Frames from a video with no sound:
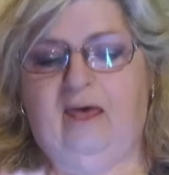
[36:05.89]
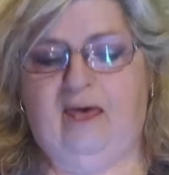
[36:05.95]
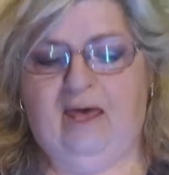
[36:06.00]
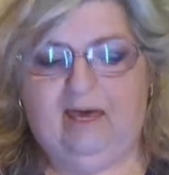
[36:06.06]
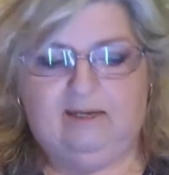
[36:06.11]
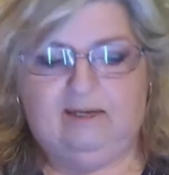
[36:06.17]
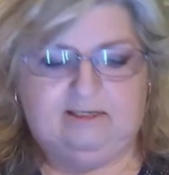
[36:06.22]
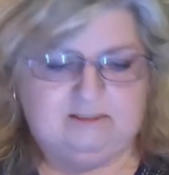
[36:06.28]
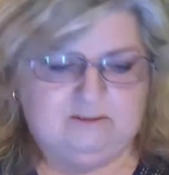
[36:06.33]

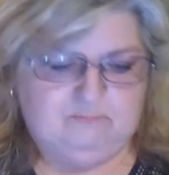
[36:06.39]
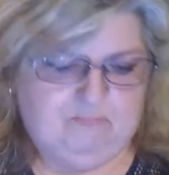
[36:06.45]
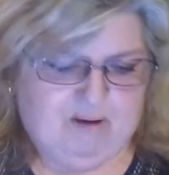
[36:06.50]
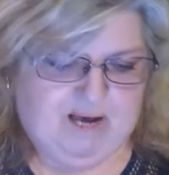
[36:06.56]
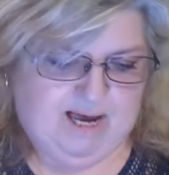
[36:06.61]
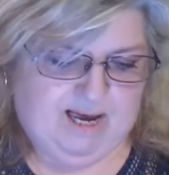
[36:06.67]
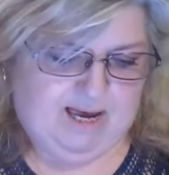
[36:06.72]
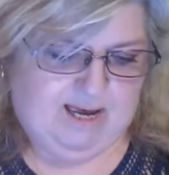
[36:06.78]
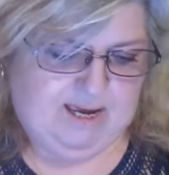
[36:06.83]
and it's
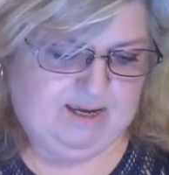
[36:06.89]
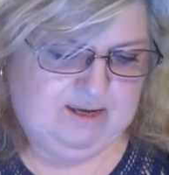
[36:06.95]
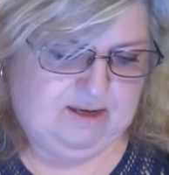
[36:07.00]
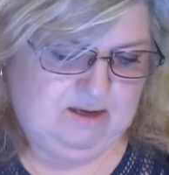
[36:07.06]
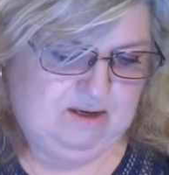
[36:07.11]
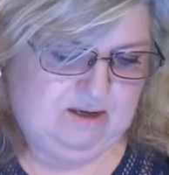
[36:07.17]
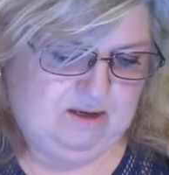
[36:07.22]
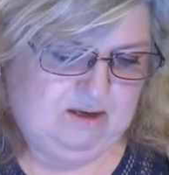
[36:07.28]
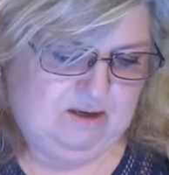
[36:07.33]
by
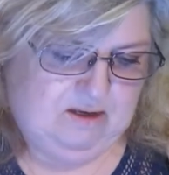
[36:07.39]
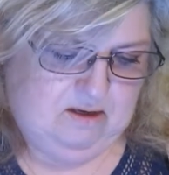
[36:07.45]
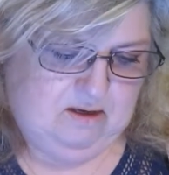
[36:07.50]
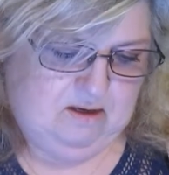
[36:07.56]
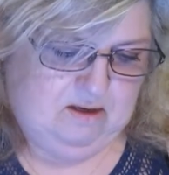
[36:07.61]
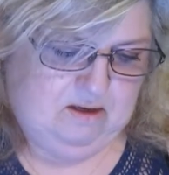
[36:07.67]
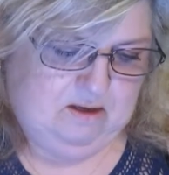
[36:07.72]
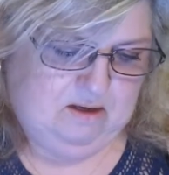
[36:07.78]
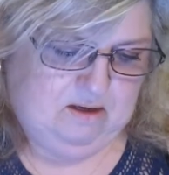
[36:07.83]

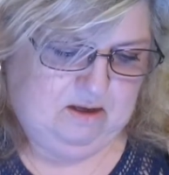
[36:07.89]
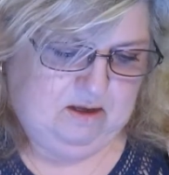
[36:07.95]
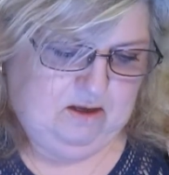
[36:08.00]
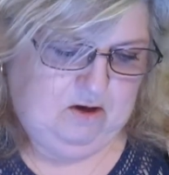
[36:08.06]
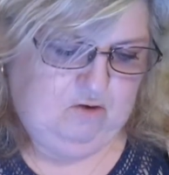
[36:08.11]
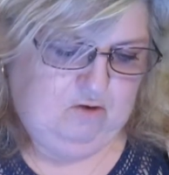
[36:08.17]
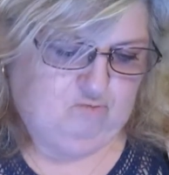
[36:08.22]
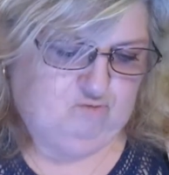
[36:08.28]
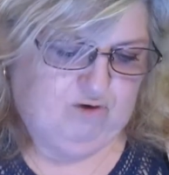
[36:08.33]

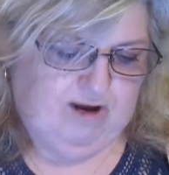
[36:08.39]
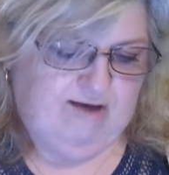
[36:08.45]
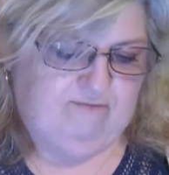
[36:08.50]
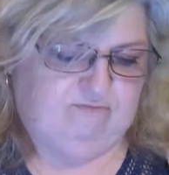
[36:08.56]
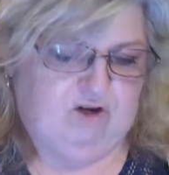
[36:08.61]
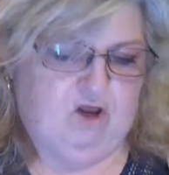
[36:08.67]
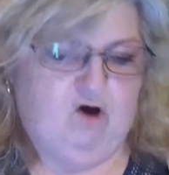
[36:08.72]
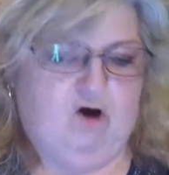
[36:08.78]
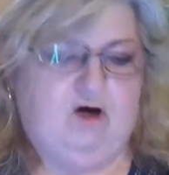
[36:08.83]

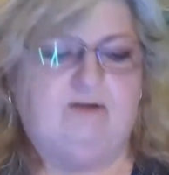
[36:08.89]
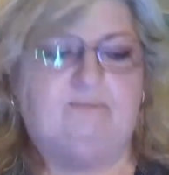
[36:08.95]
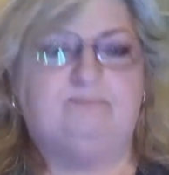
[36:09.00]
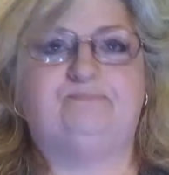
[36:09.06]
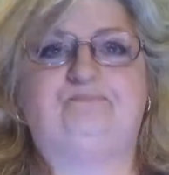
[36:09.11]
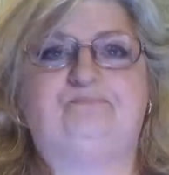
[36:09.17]
Revlon.